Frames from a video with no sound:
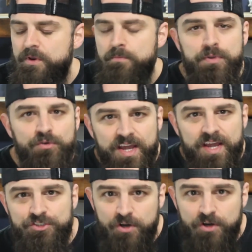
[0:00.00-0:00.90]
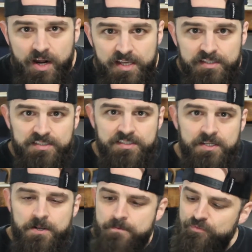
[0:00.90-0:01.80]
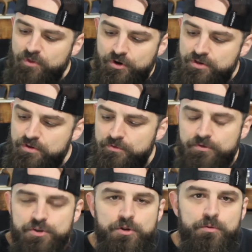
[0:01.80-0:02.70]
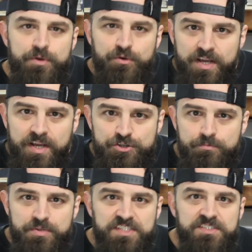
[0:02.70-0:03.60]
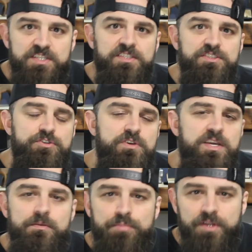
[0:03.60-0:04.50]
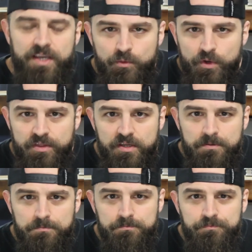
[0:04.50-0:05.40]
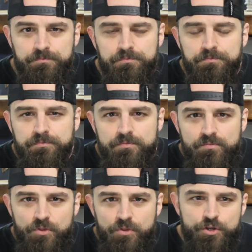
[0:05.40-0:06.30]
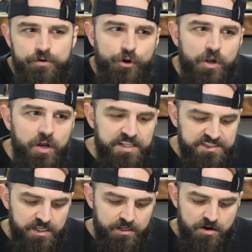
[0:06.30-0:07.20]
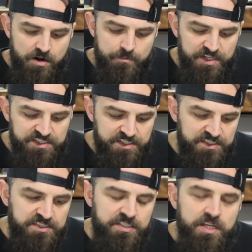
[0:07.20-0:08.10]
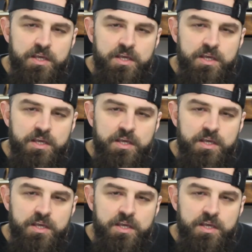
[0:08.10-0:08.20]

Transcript: and building out your audience? Are you, building out your business? Are you getting a plan with it? For us in our business,